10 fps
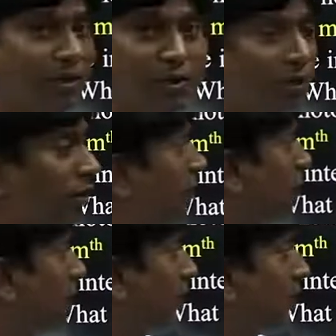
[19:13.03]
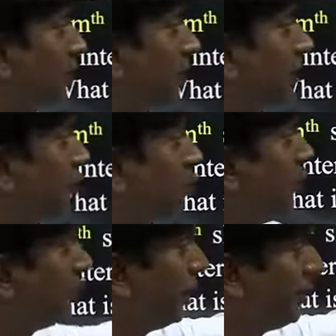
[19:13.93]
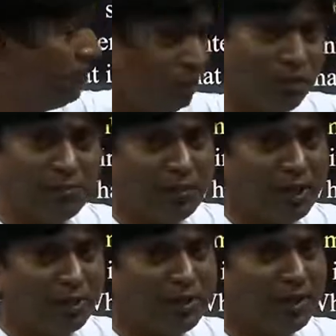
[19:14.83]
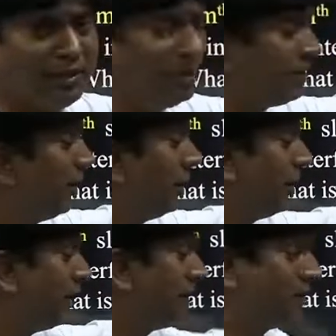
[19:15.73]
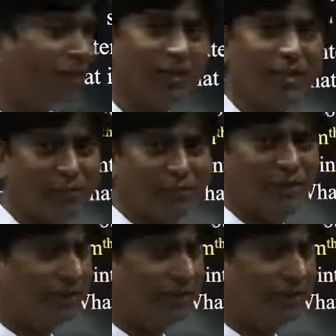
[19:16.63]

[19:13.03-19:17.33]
you are talking about refractive index. So by looking at this, it definitely feels